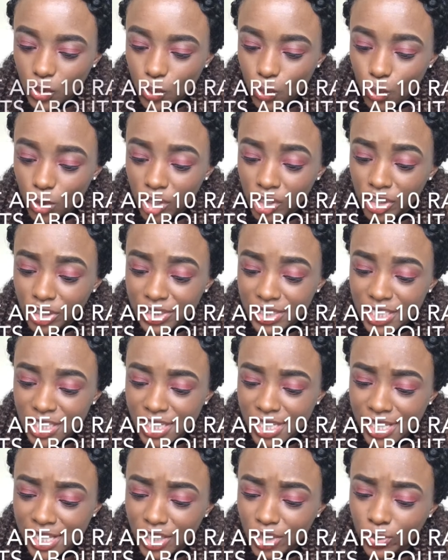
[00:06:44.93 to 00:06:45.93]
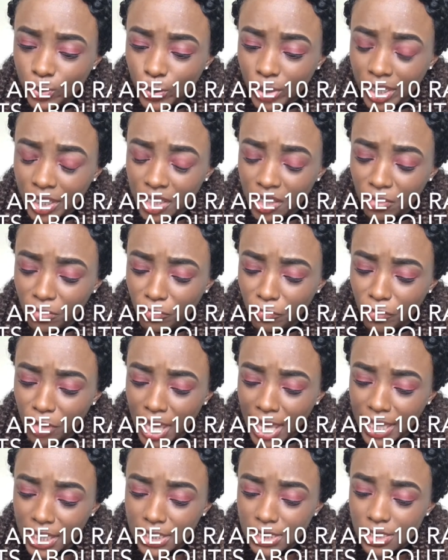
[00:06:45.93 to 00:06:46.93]
What are ten random
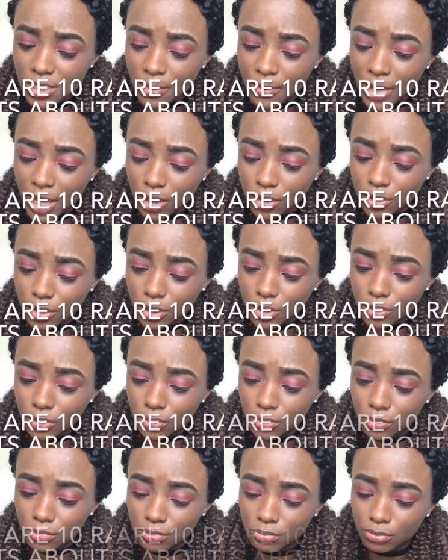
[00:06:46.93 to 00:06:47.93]
facts about you?